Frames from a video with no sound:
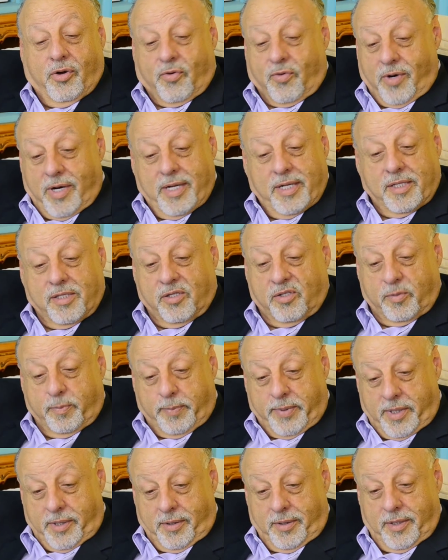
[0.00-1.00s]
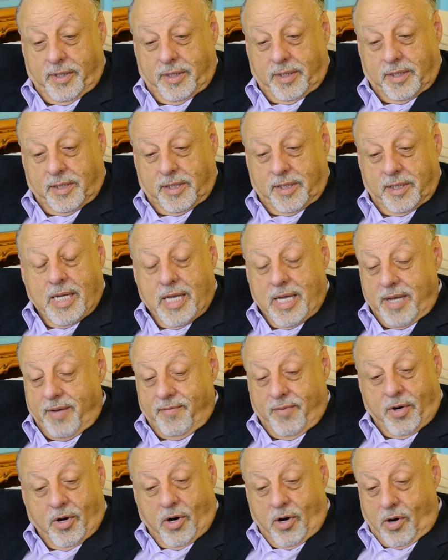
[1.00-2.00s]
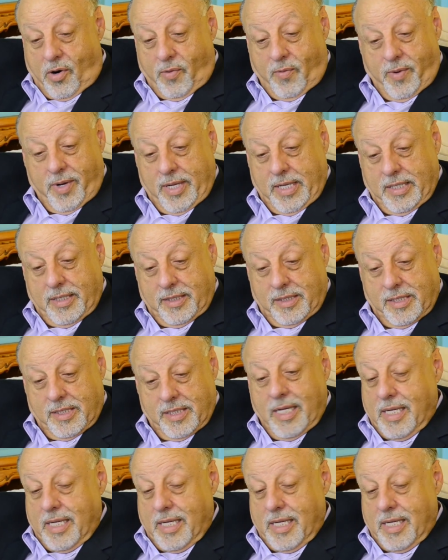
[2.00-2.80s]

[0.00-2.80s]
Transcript: Great spirits have always